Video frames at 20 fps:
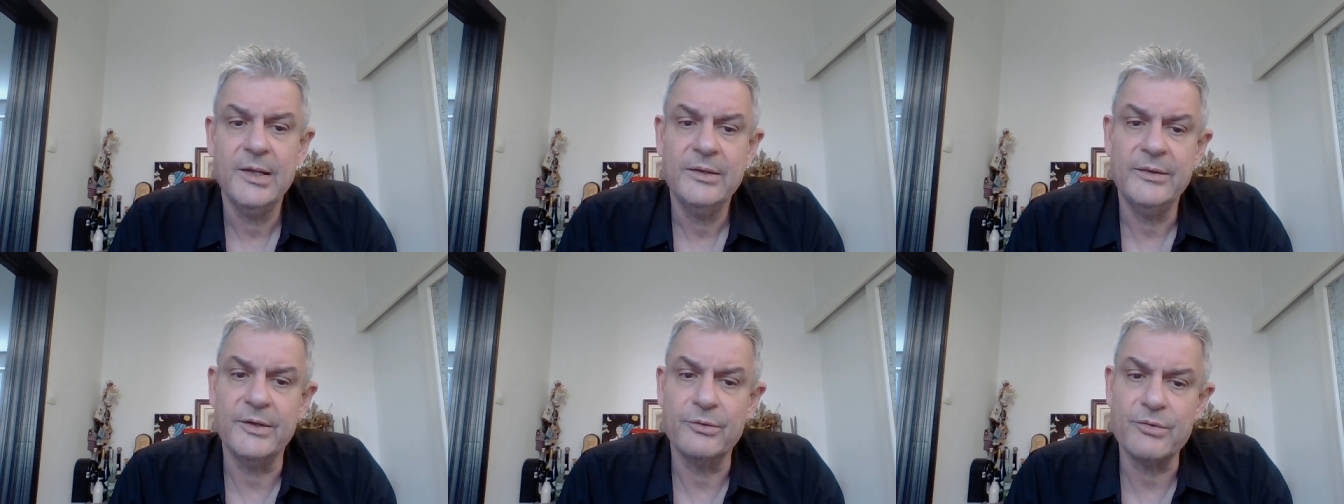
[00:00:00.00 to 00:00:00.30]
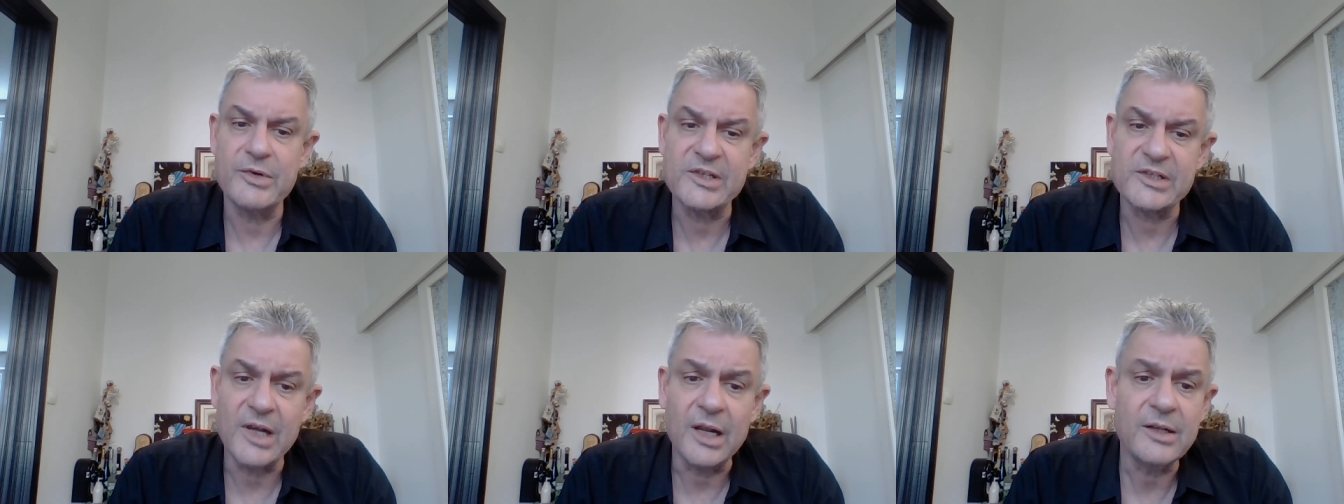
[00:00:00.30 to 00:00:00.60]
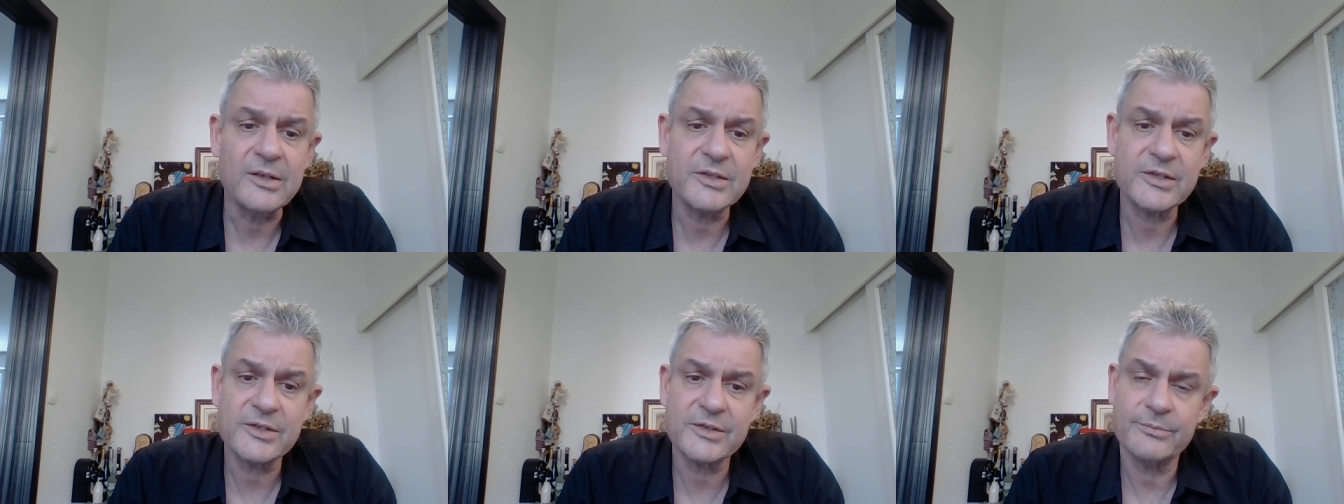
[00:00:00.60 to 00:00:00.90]
The
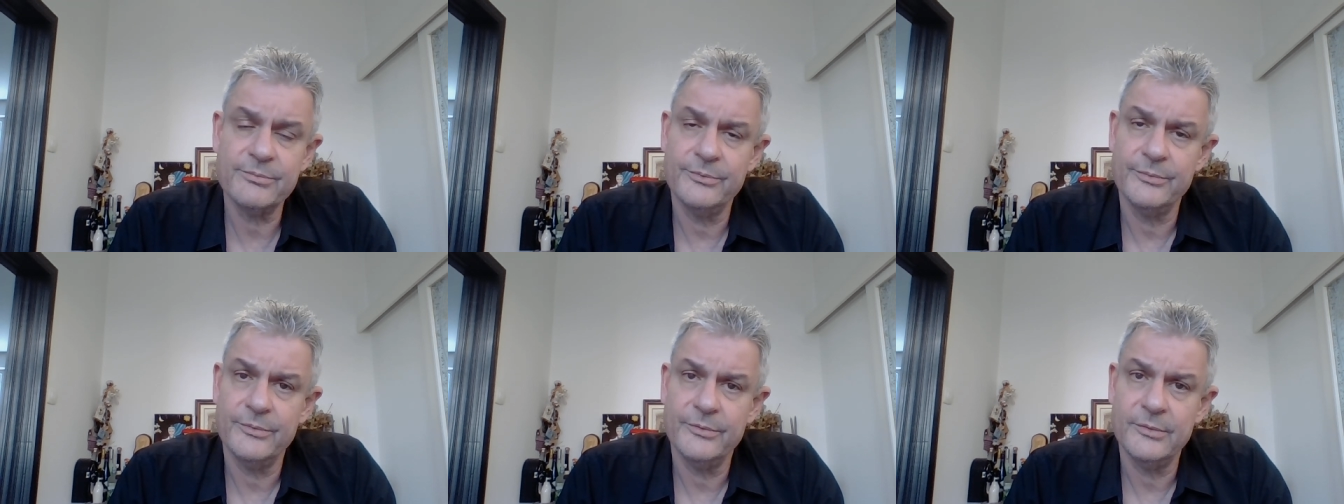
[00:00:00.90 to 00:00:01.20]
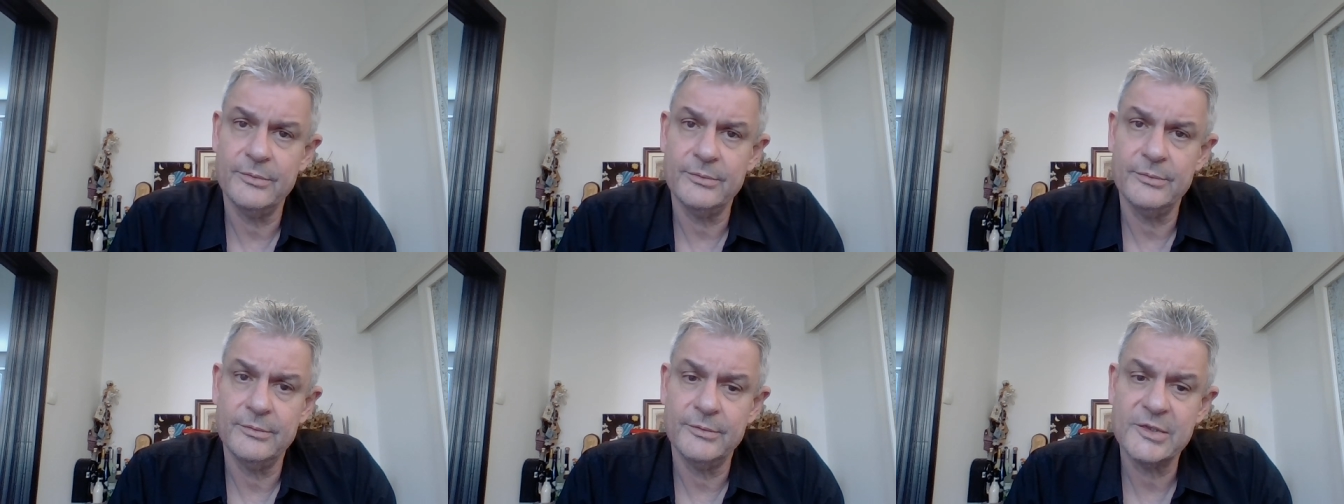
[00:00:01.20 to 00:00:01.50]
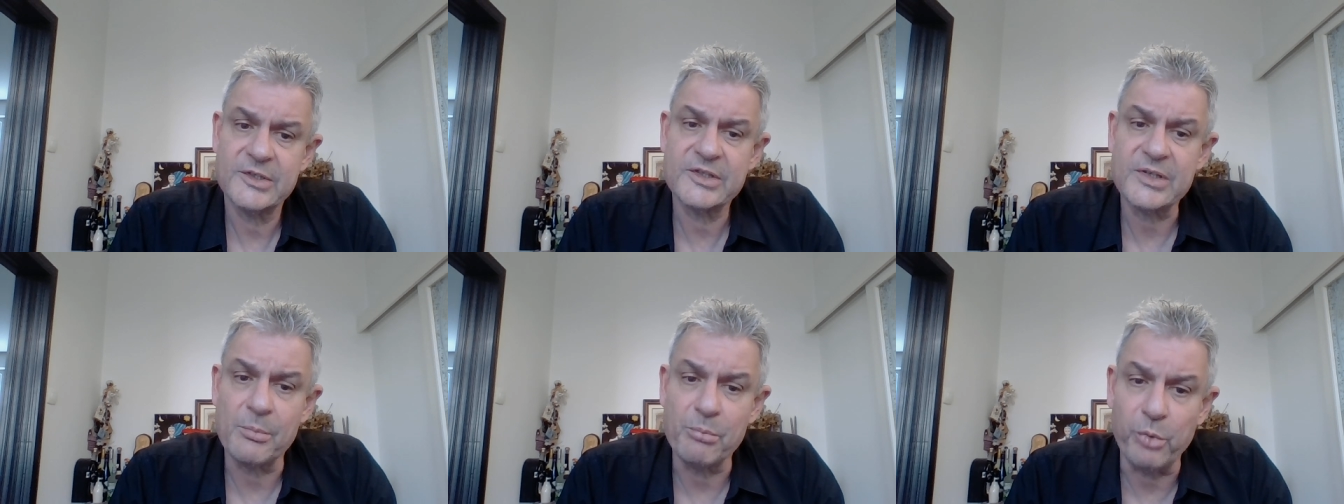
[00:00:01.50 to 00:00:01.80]
results
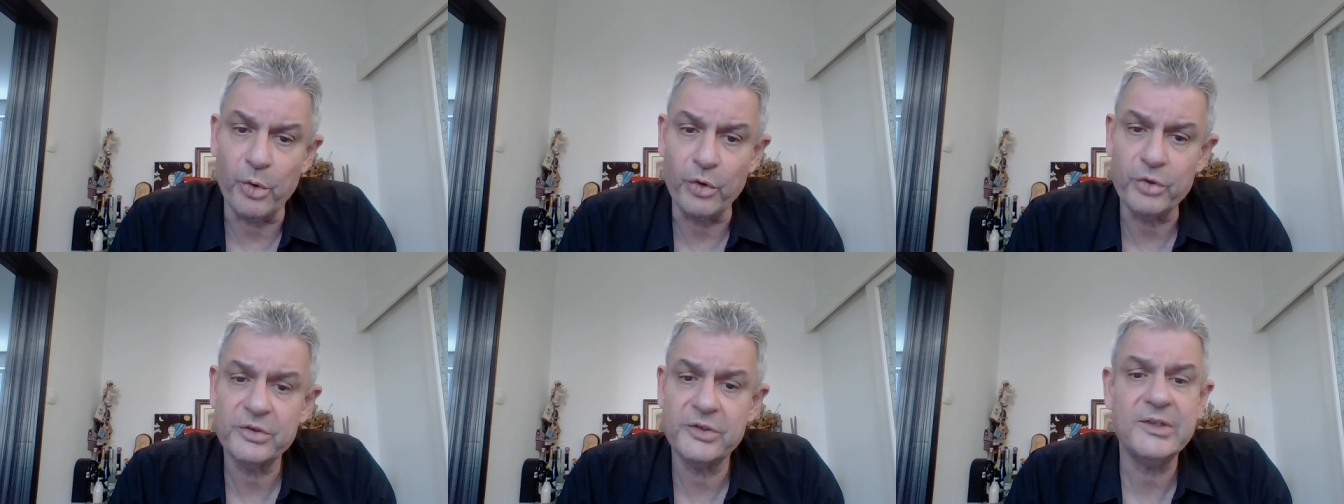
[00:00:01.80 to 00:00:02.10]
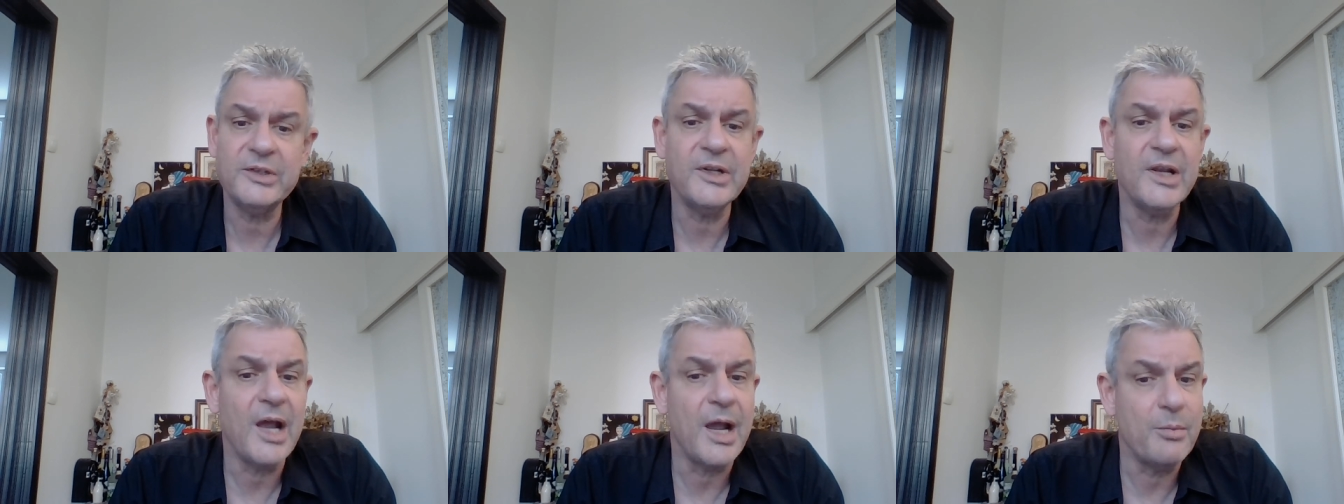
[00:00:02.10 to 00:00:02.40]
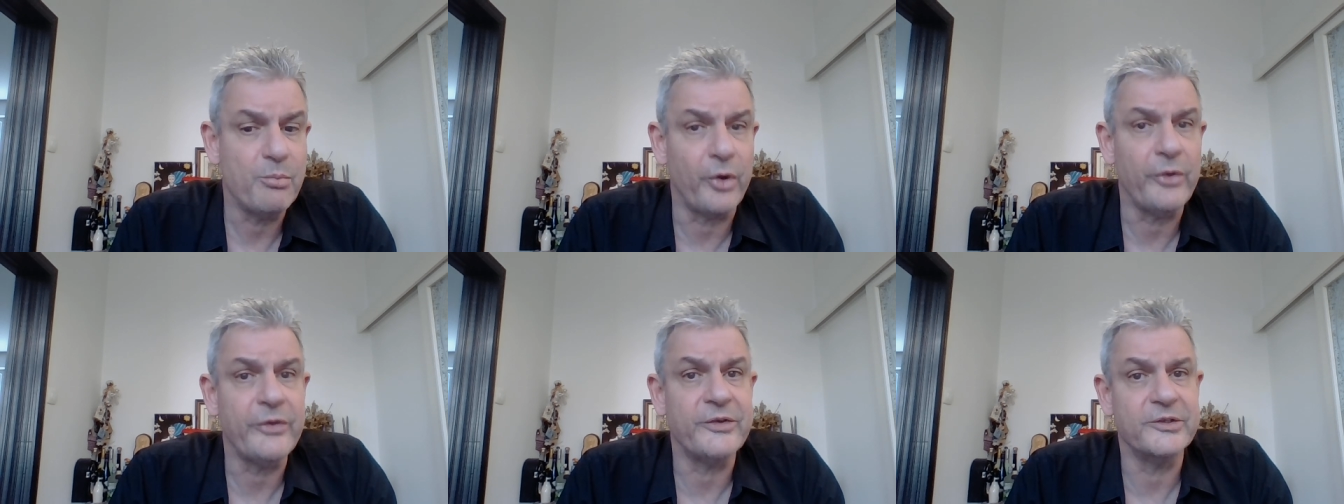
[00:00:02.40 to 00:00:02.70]
supported the
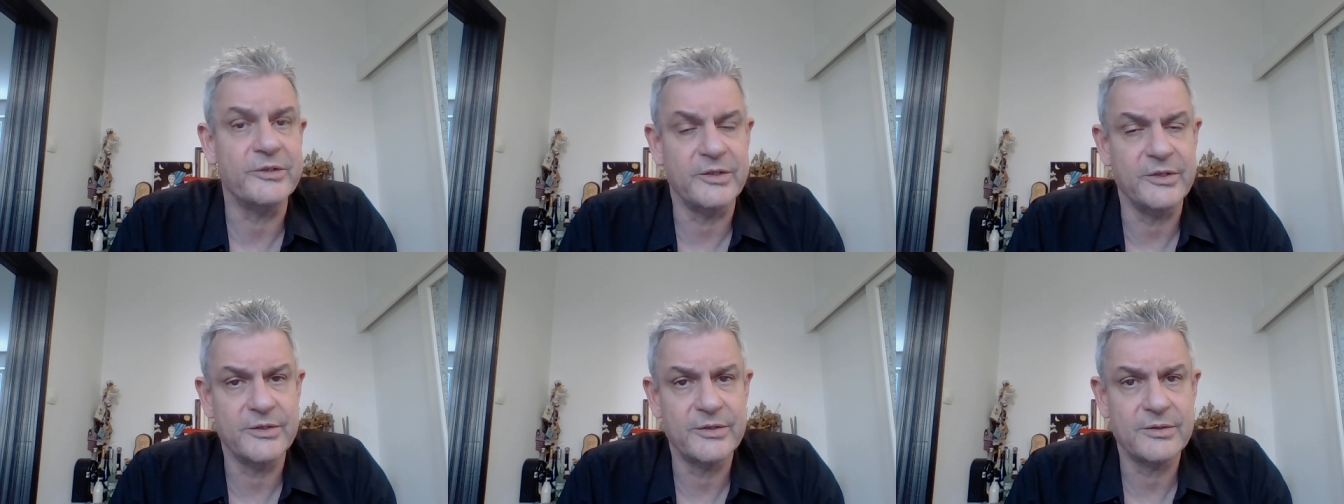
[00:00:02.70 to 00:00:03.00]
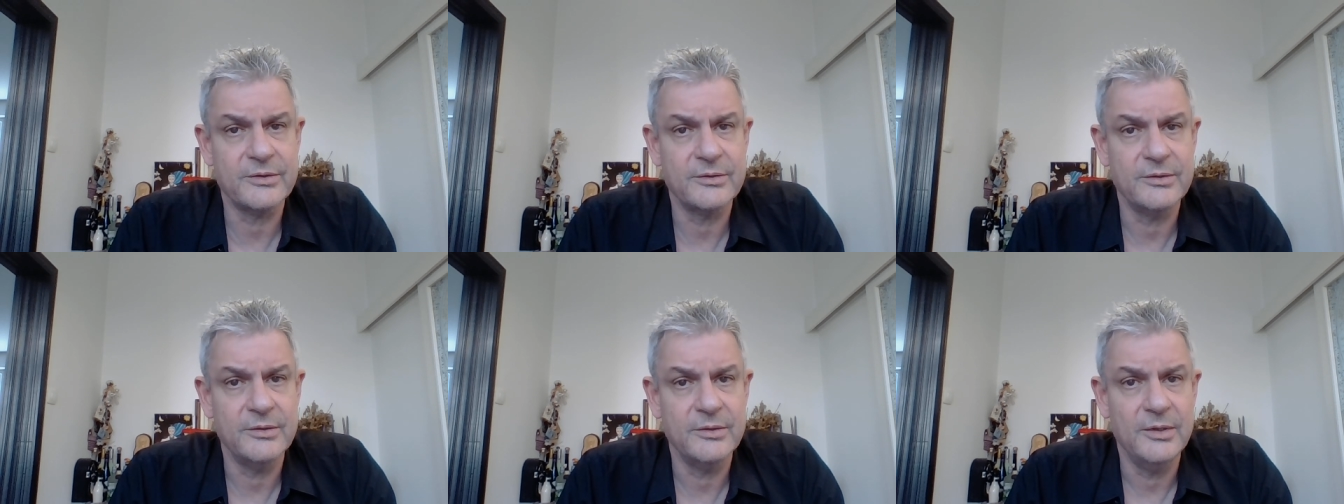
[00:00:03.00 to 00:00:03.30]
hypothesis